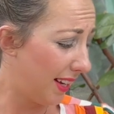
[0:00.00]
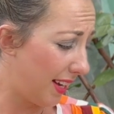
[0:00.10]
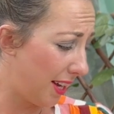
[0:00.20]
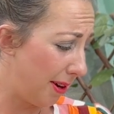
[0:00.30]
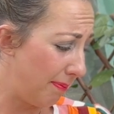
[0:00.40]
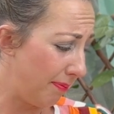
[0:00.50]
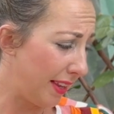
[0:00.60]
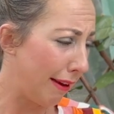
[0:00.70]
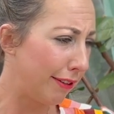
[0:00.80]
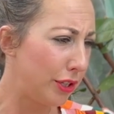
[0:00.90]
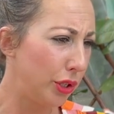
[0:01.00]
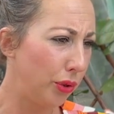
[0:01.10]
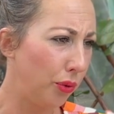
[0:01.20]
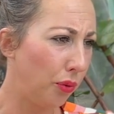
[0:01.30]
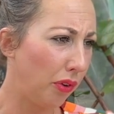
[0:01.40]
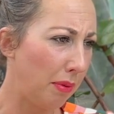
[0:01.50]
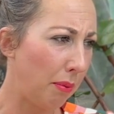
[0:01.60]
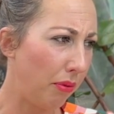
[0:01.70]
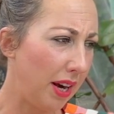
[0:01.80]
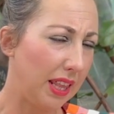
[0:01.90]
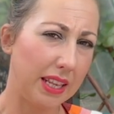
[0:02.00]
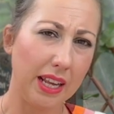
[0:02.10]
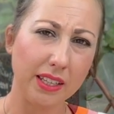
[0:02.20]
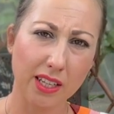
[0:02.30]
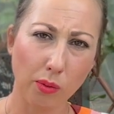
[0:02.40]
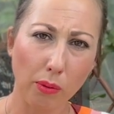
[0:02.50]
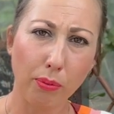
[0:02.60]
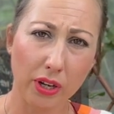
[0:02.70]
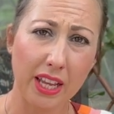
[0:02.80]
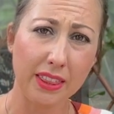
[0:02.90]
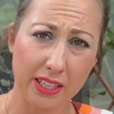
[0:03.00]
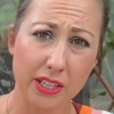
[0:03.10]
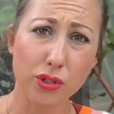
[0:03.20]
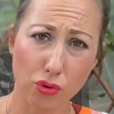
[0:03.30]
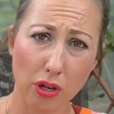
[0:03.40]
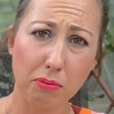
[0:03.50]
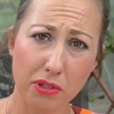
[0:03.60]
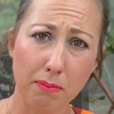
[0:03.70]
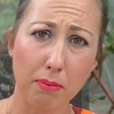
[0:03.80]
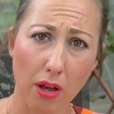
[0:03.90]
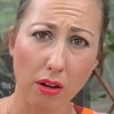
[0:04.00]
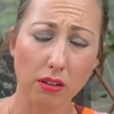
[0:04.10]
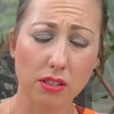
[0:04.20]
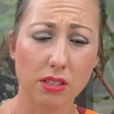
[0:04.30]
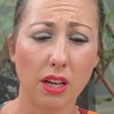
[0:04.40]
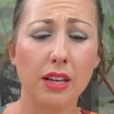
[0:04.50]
If I do remember anything else, I will put it in the description box.